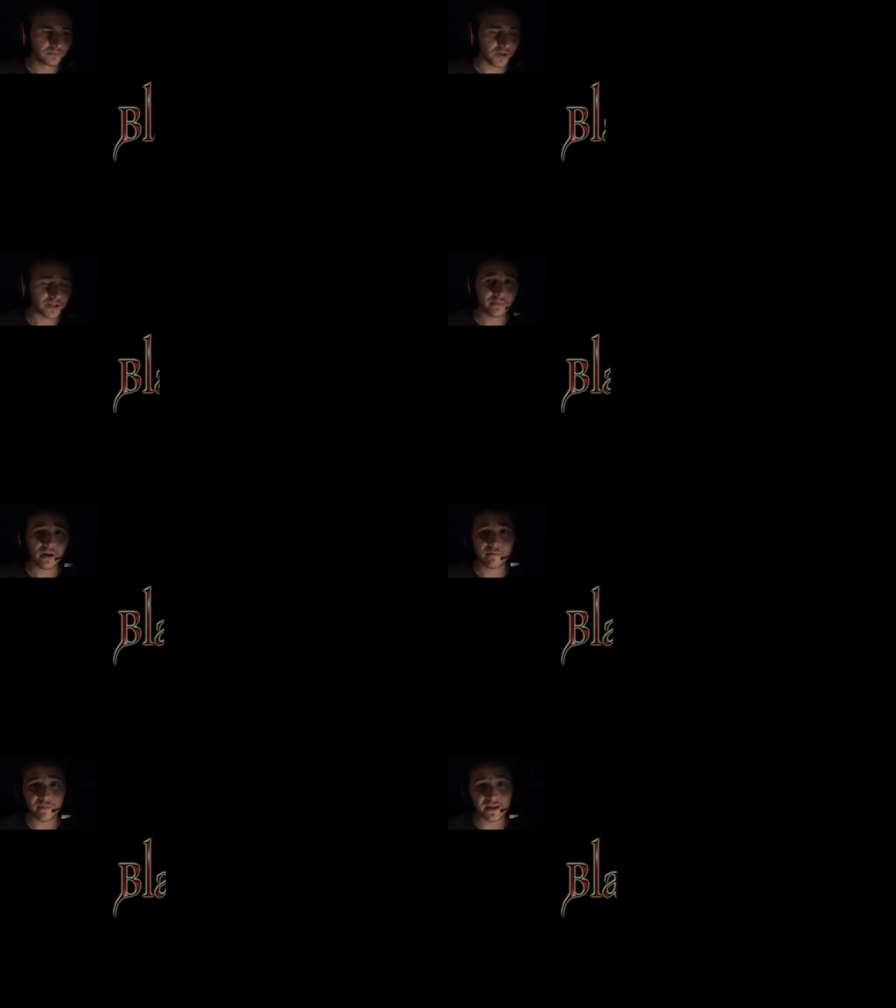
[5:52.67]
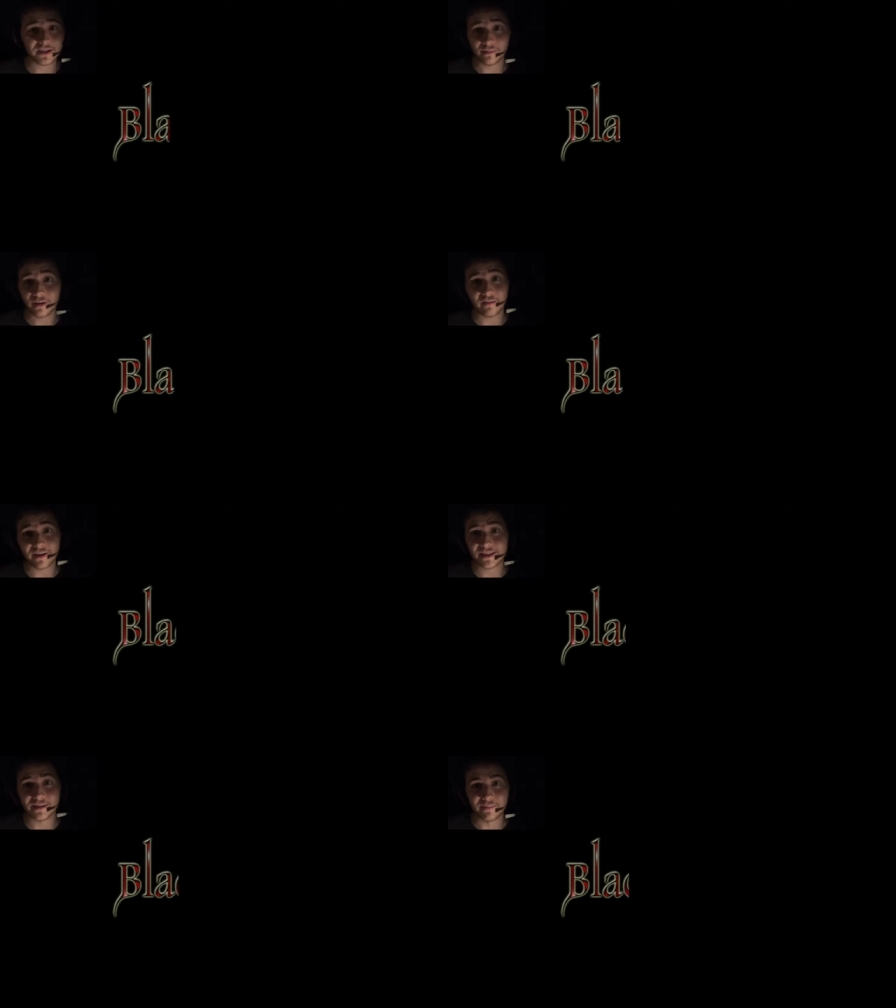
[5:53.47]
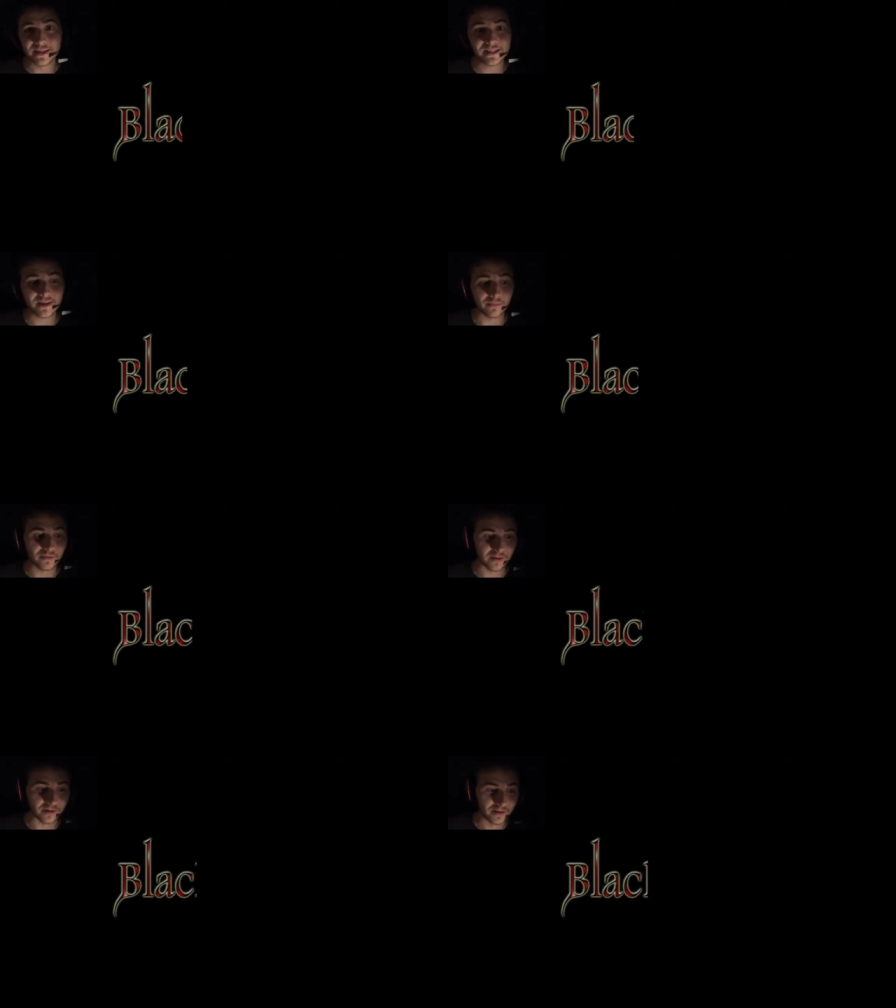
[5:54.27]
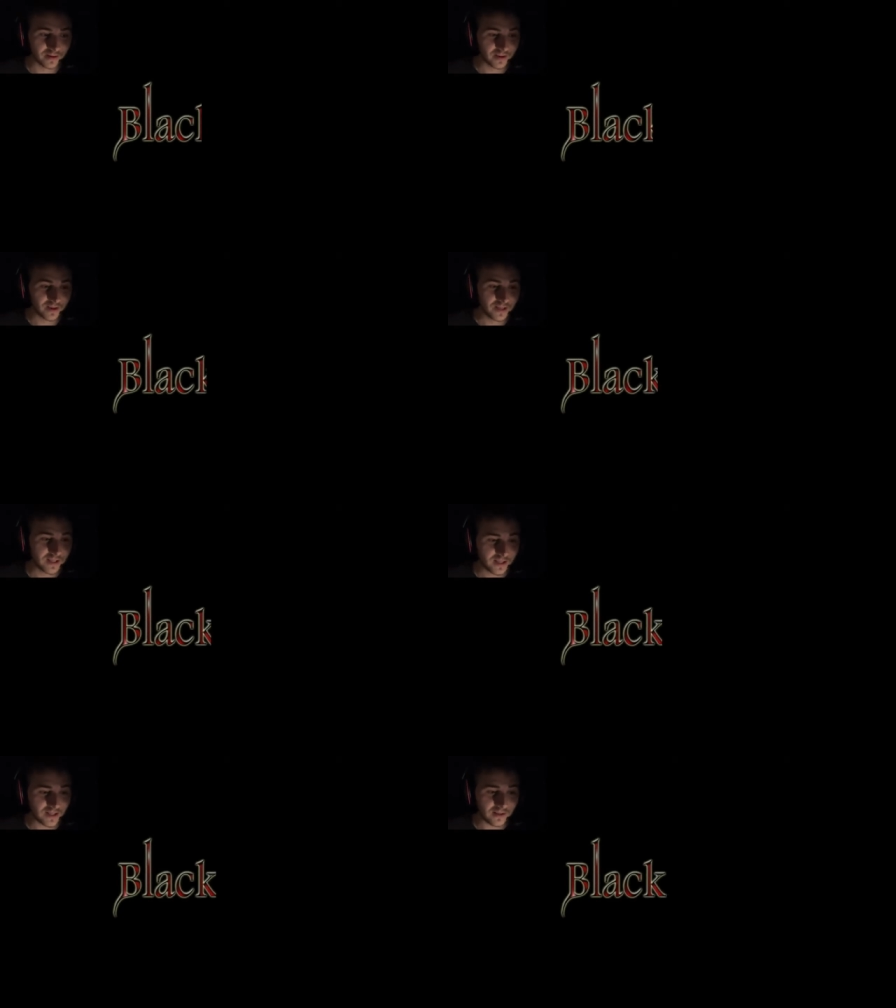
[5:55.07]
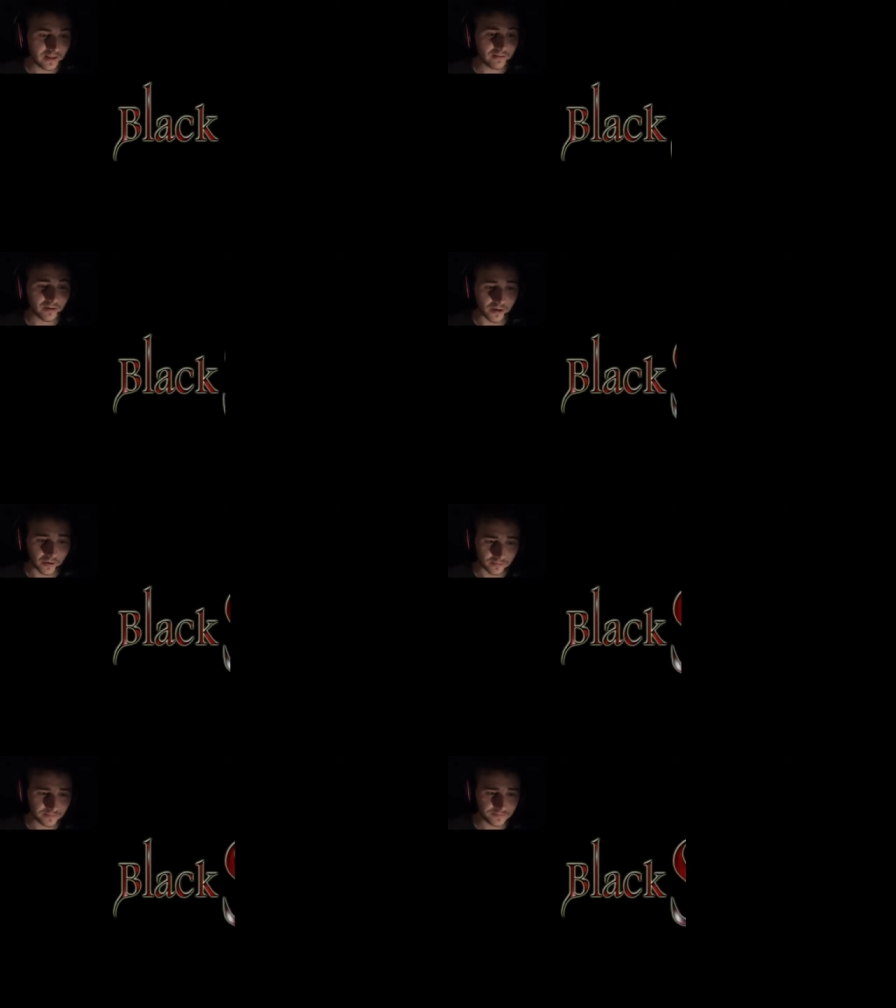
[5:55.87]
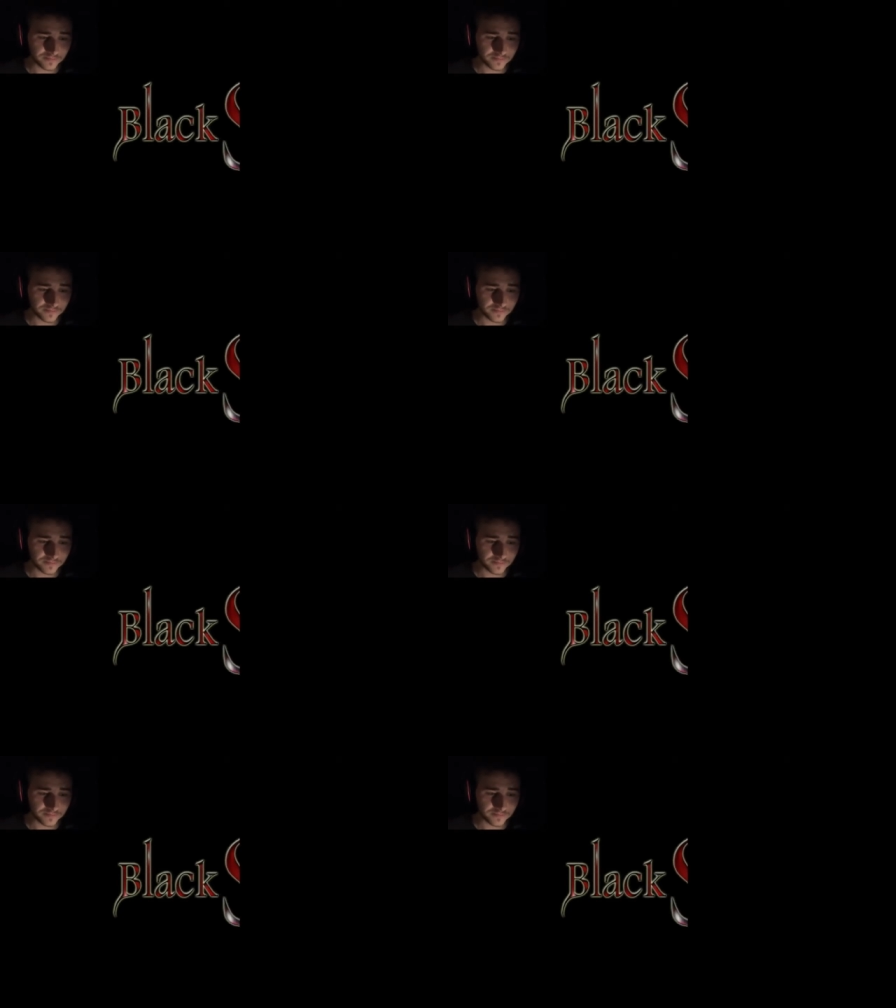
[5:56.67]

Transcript: Because I might have, I might have actually missed something. You never know.